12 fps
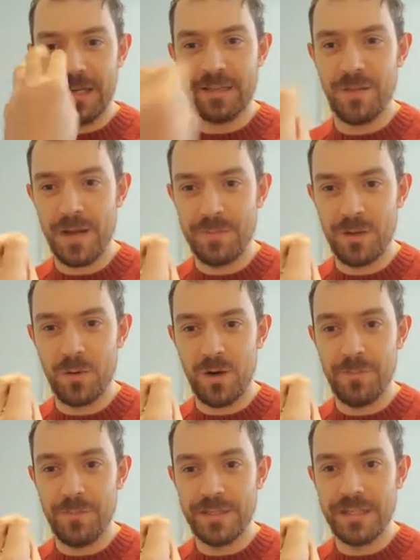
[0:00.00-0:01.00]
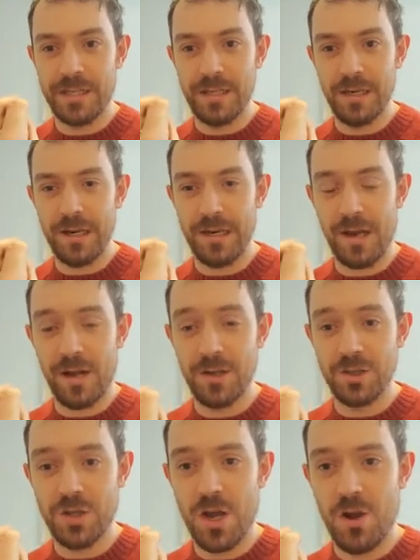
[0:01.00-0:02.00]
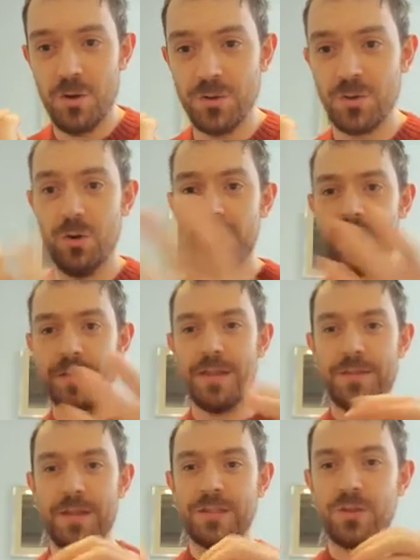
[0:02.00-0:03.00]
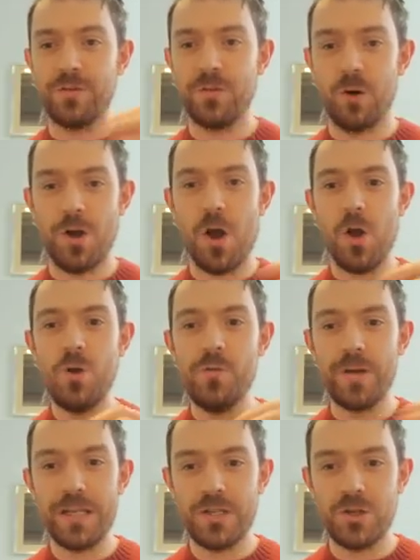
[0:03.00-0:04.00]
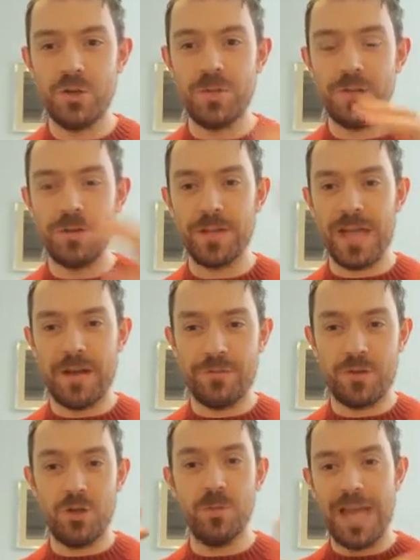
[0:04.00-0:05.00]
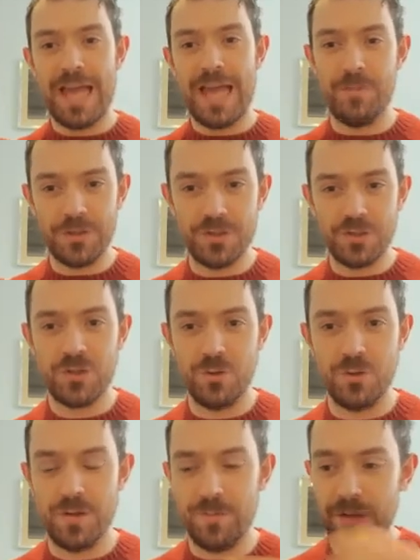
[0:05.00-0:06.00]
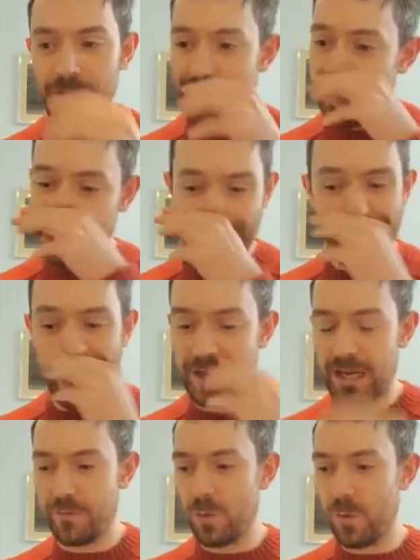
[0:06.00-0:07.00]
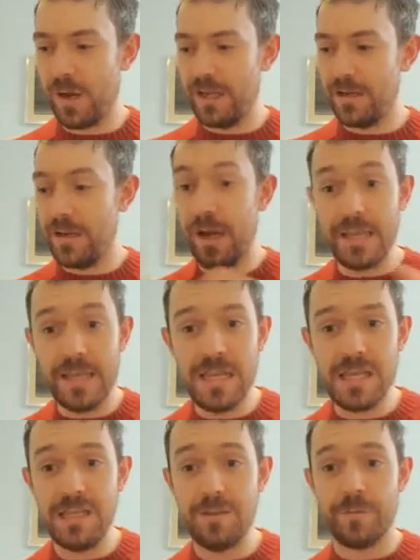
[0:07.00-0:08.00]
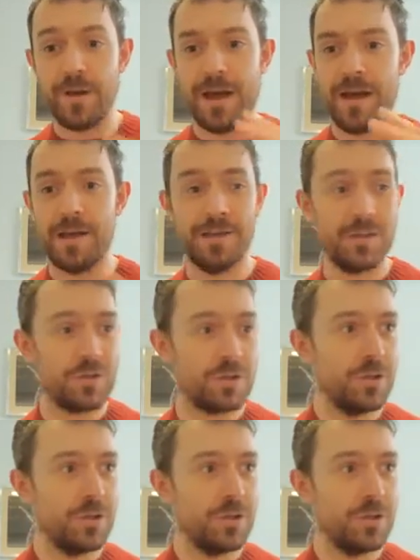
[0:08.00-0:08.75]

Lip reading: Like there might be quite a particularly large nose, or they're sort of not overly human, but they have human elements to them, and they're kind of quite naive, and